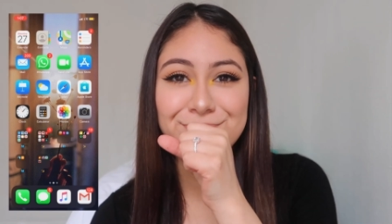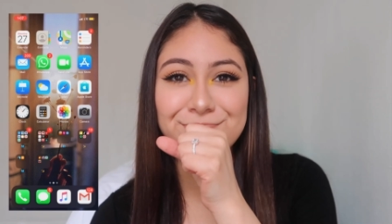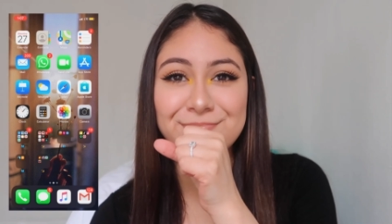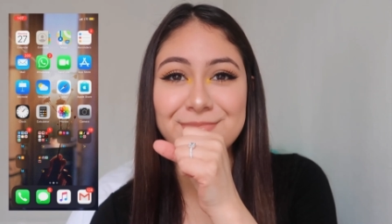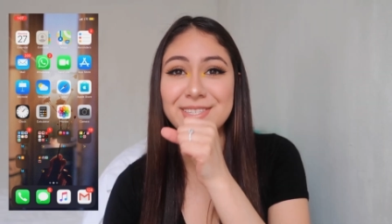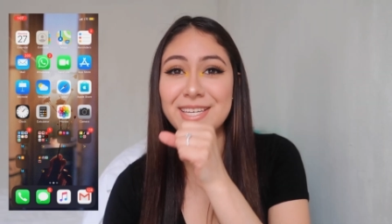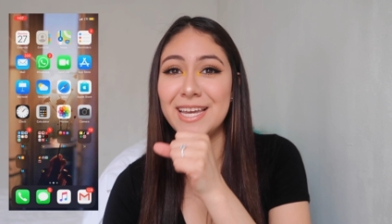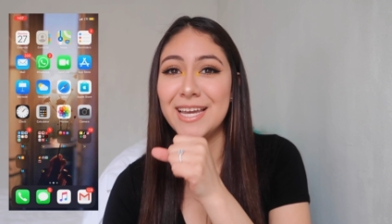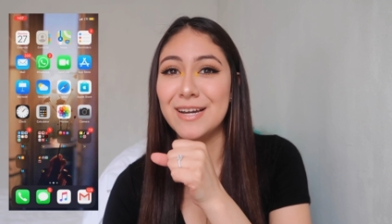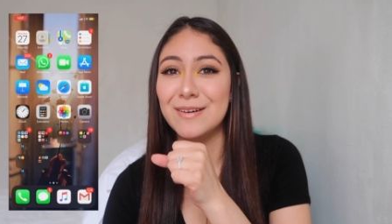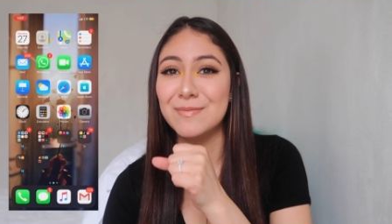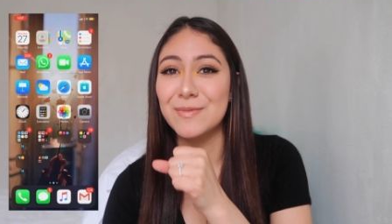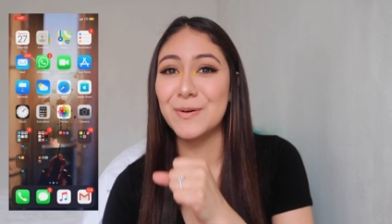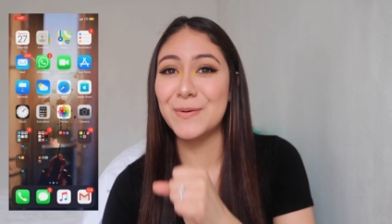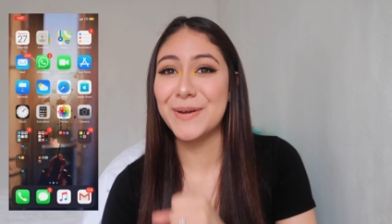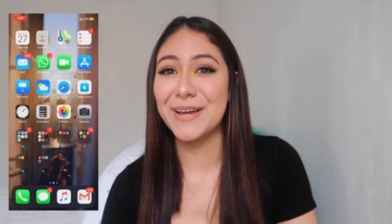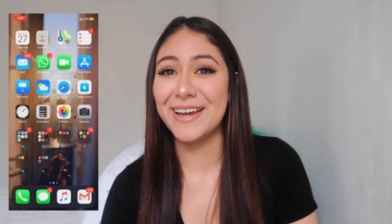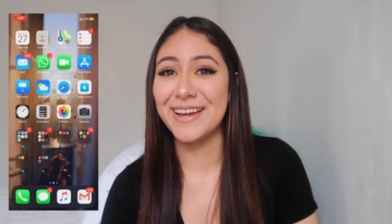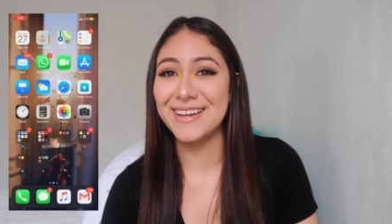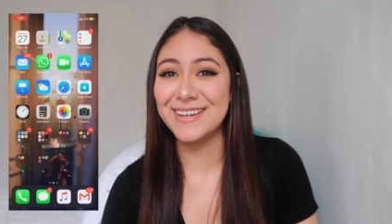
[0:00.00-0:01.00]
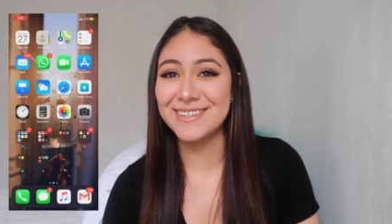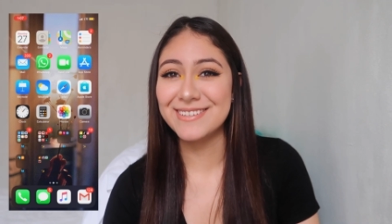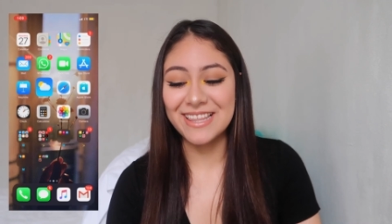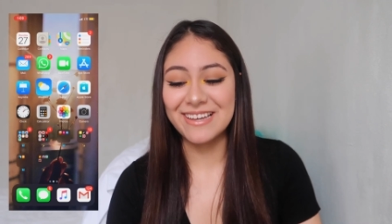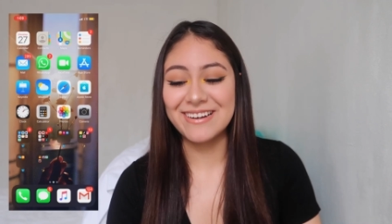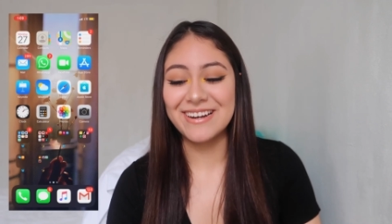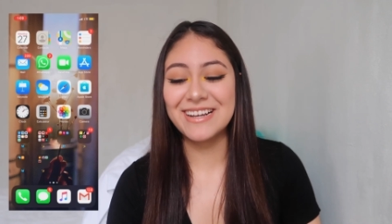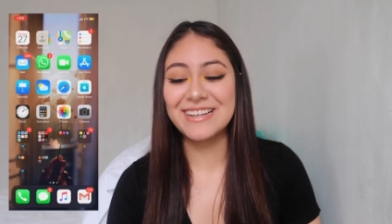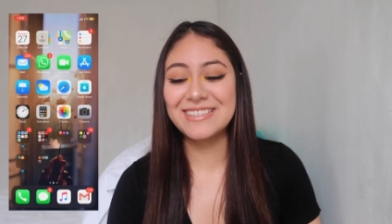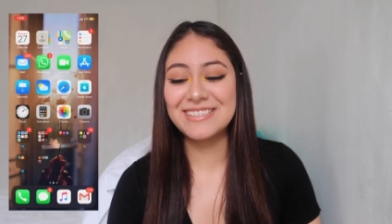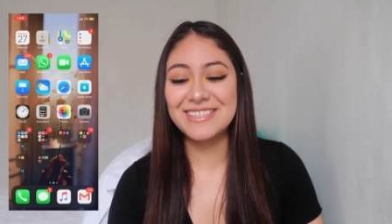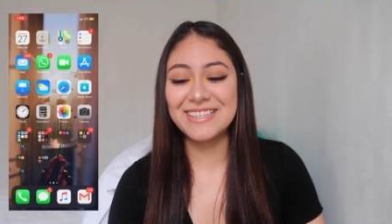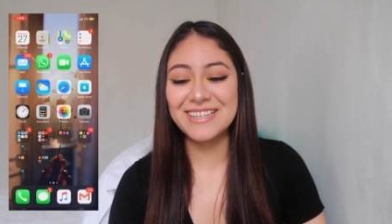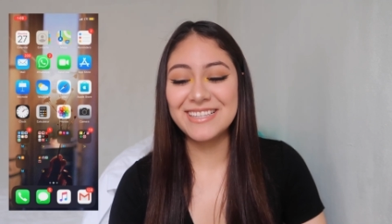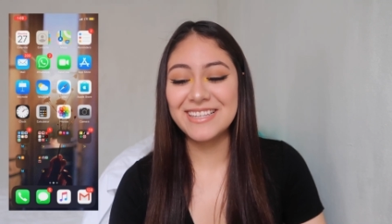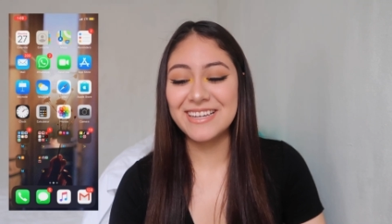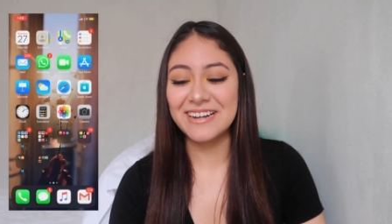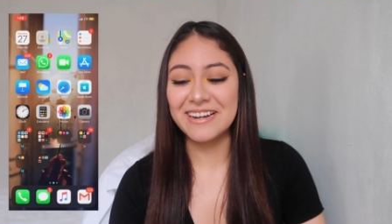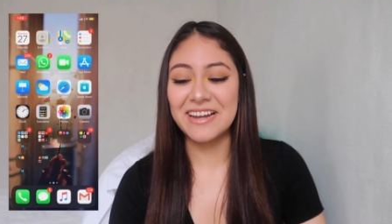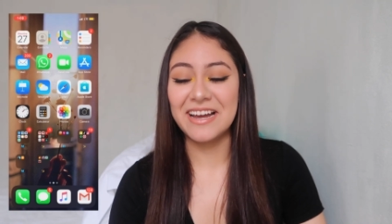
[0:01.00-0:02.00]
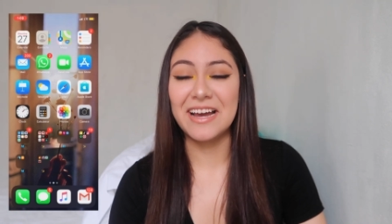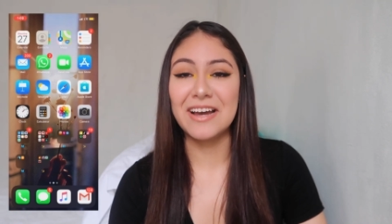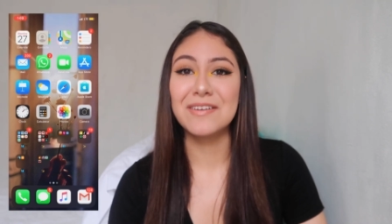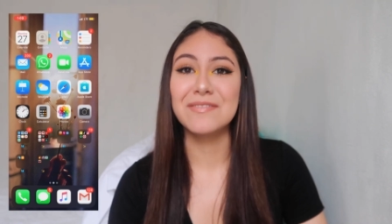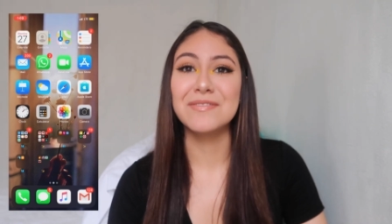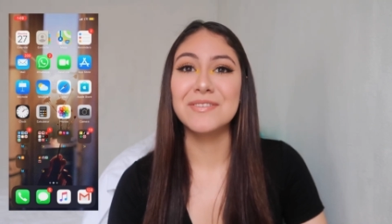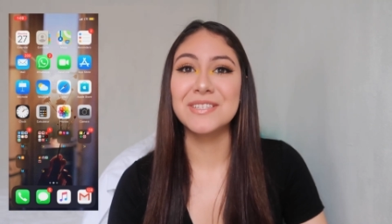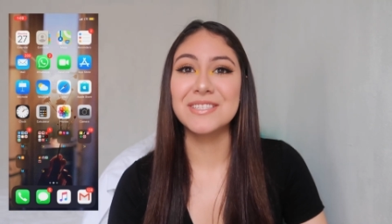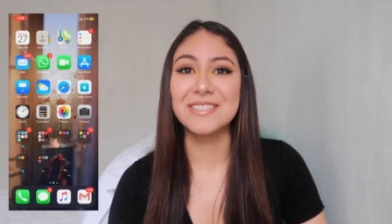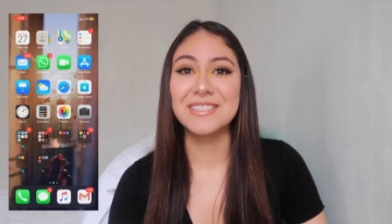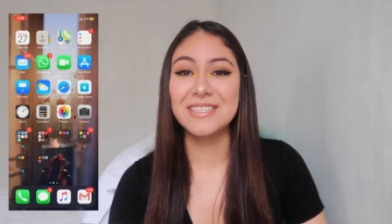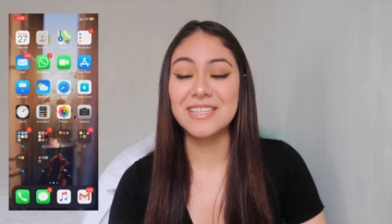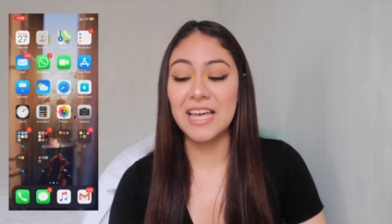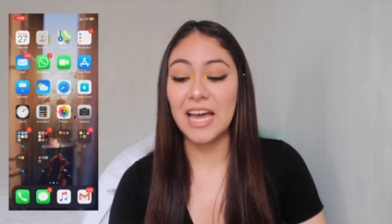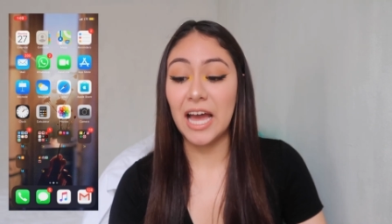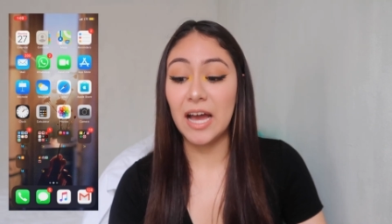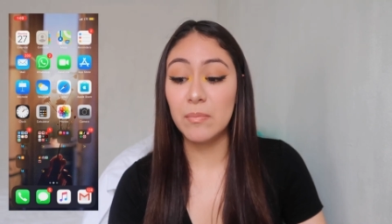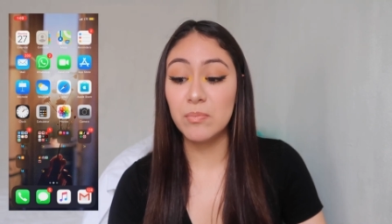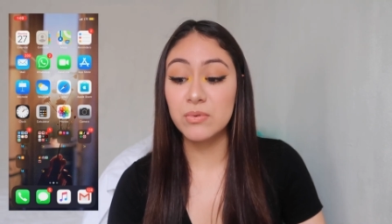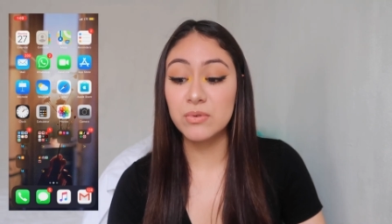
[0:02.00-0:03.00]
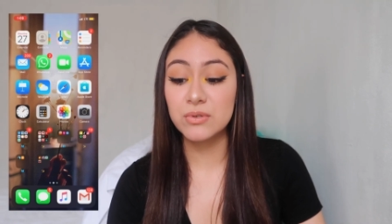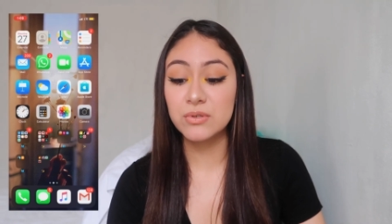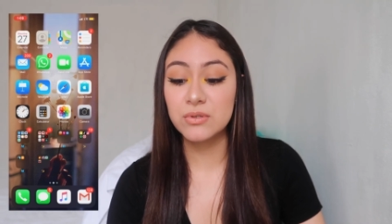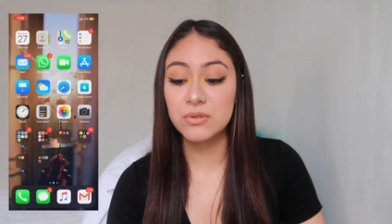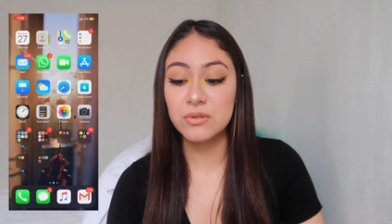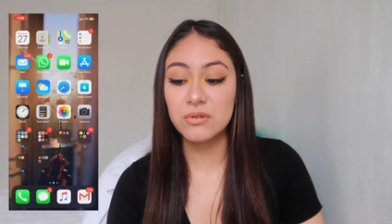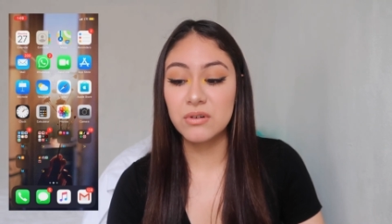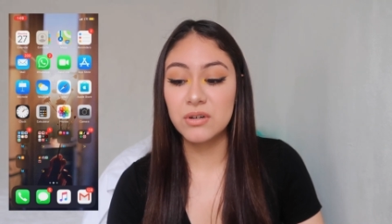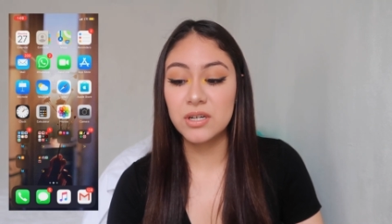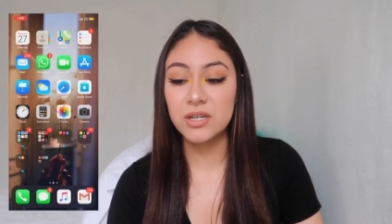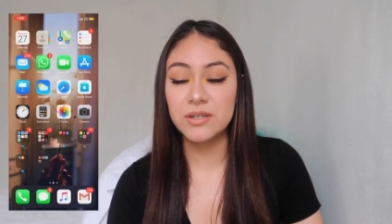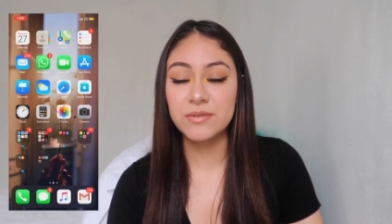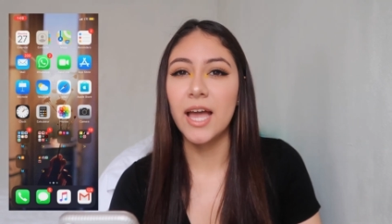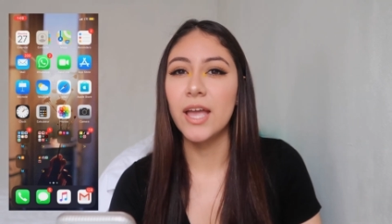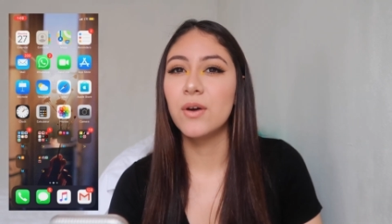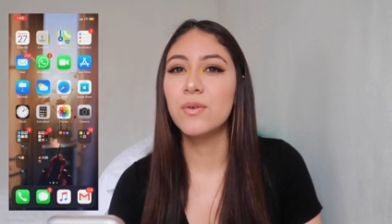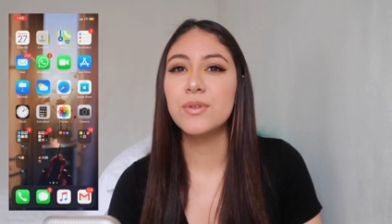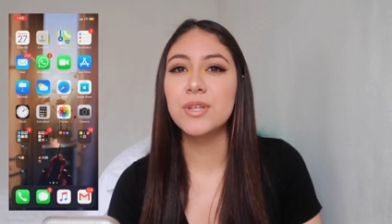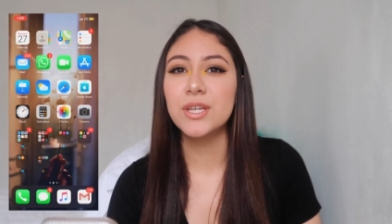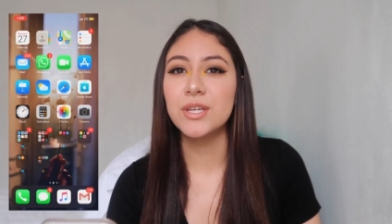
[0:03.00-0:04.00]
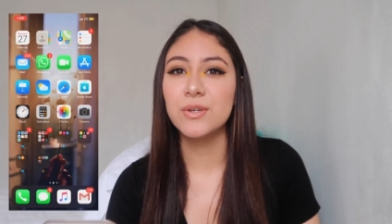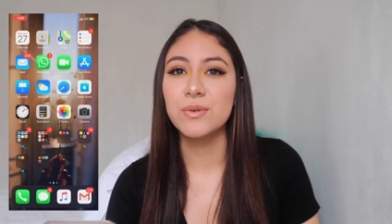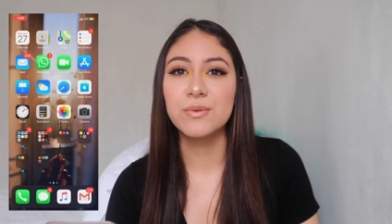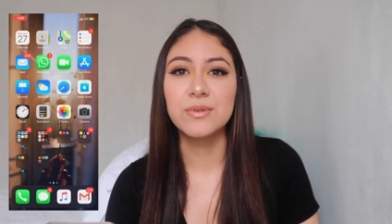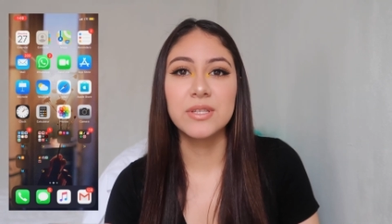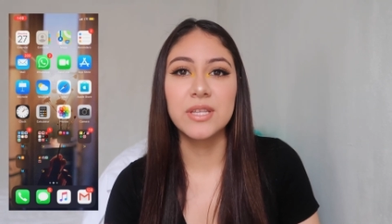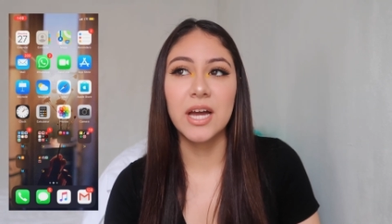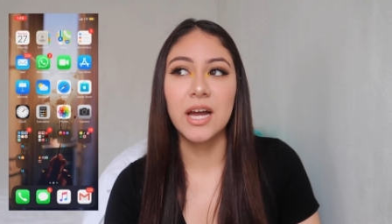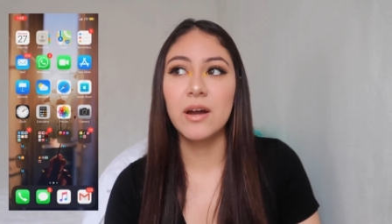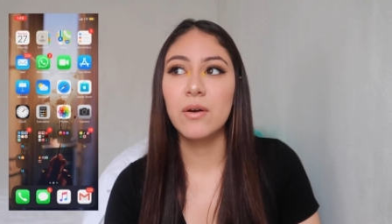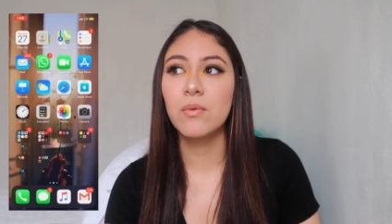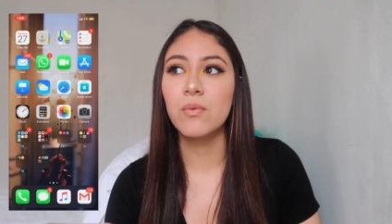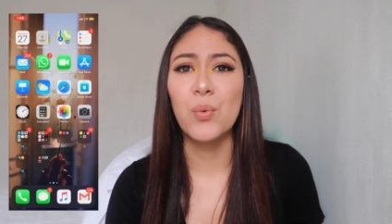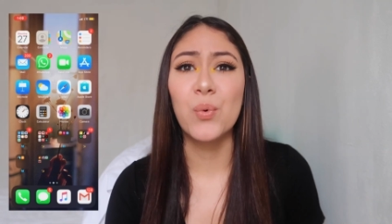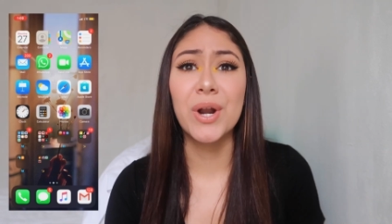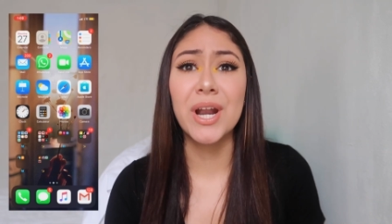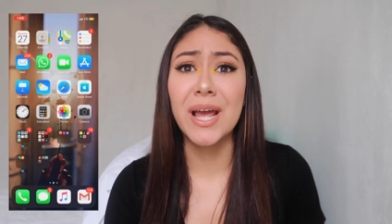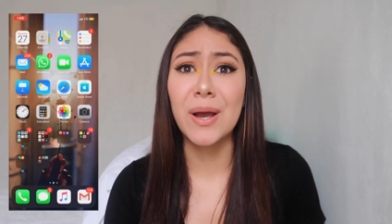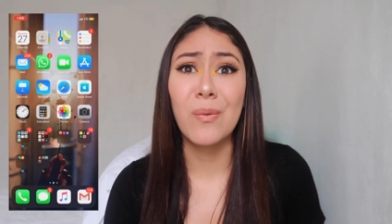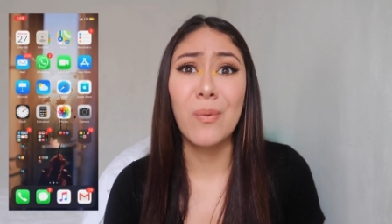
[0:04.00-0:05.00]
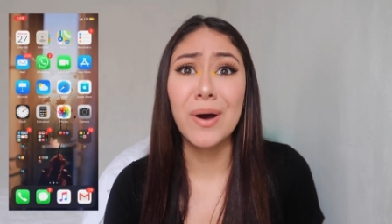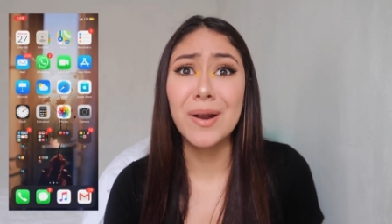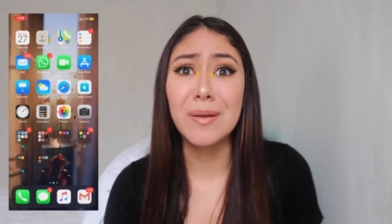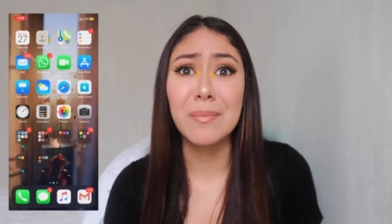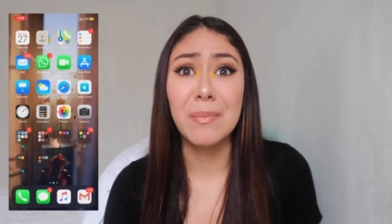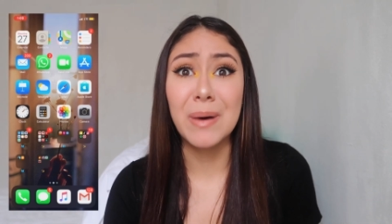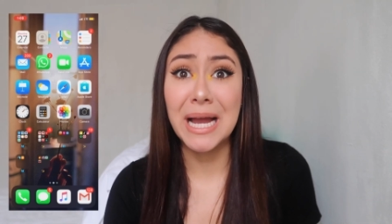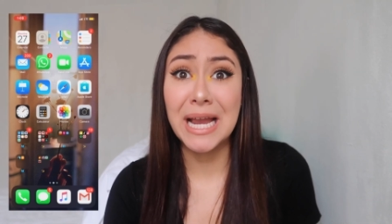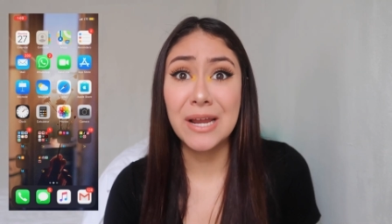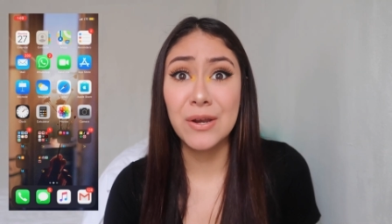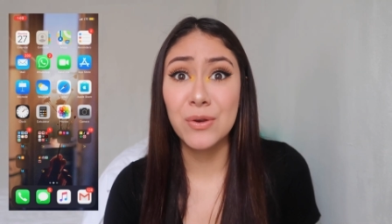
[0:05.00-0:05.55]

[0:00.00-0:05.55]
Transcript: Damn, okay. The next thing that I have is Apple Store. I only use that when I want to buy a